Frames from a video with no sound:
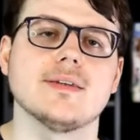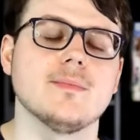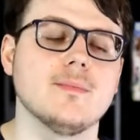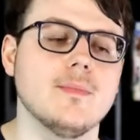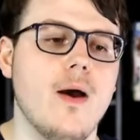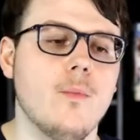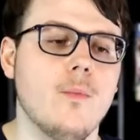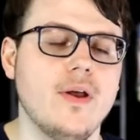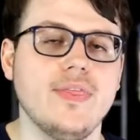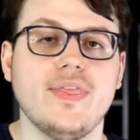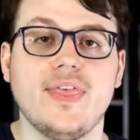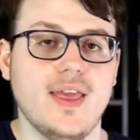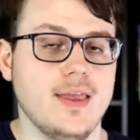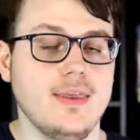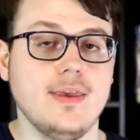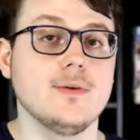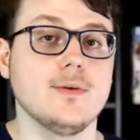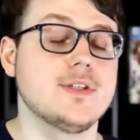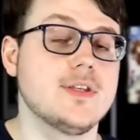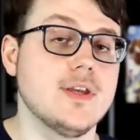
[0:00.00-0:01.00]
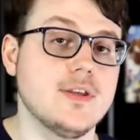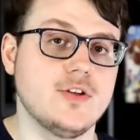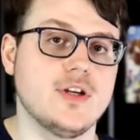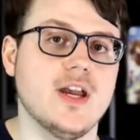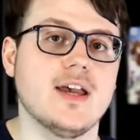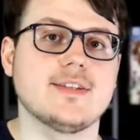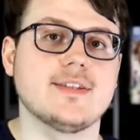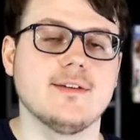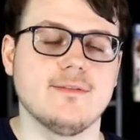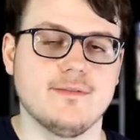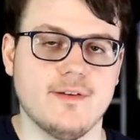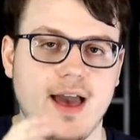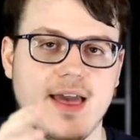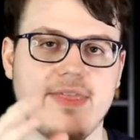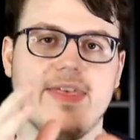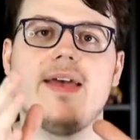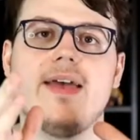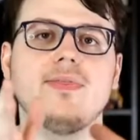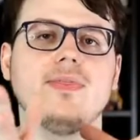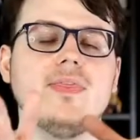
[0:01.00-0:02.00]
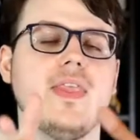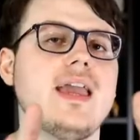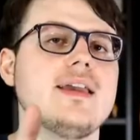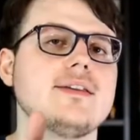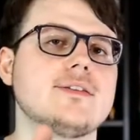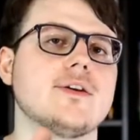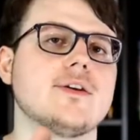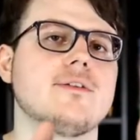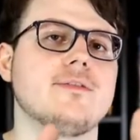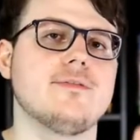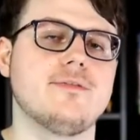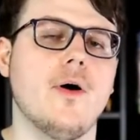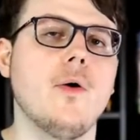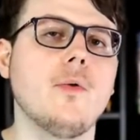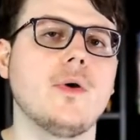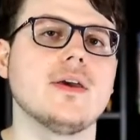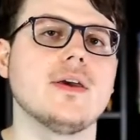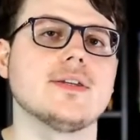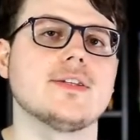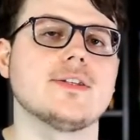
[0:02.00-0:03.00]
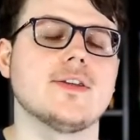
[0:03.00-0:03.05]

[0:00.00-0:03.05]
One thing used to justify that laser focus